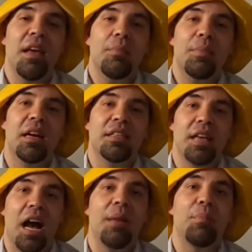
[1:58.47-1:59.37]
because
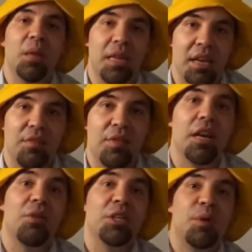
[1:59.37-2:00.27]
I believe it's
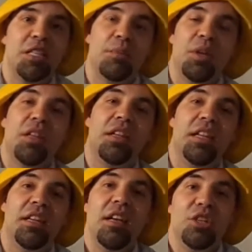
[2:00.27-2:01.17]
our
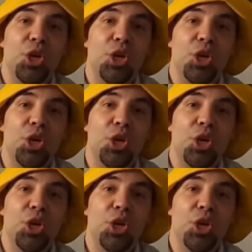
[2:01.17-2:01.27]
responsibility